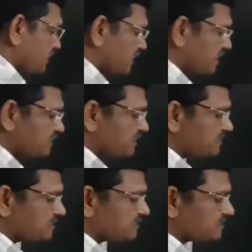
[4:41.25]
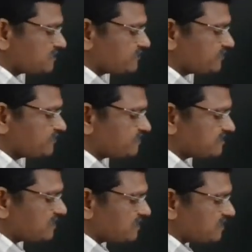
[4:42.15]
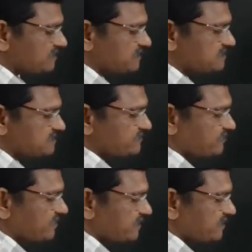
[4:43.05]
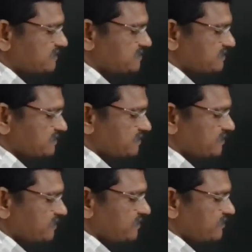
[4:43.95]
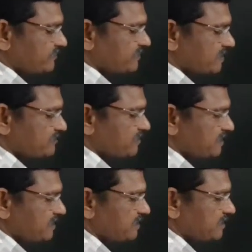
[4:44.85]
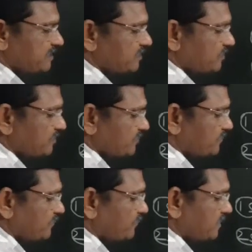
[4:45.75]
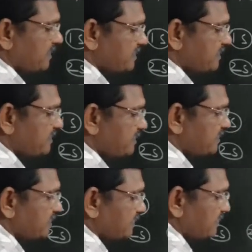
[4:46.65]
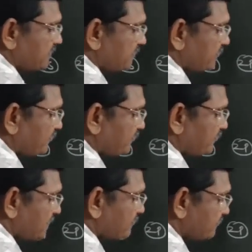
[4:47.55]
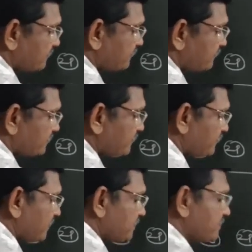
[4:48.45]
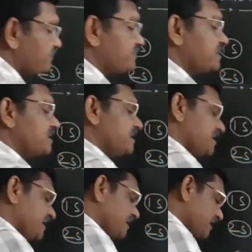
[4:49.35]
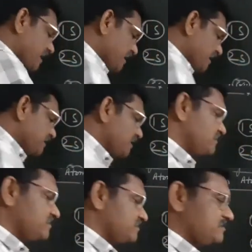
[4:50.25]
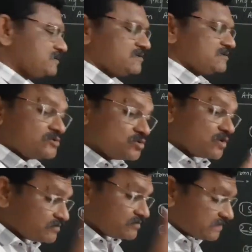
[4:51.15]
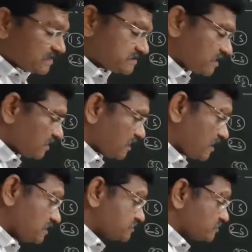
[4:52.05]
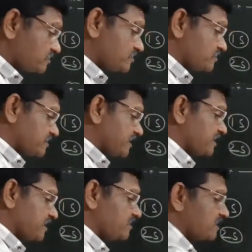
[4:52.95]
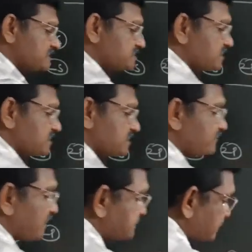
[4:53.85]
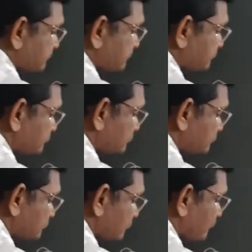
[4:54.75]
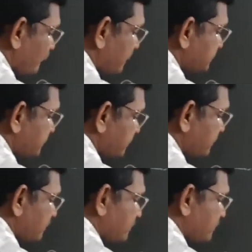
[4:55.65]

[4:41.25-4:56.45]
Like that, fifth cell contains 5s, 5p, 5d, 5f, 5f, and another new orbitals are also there. What is that? 5z, 5z.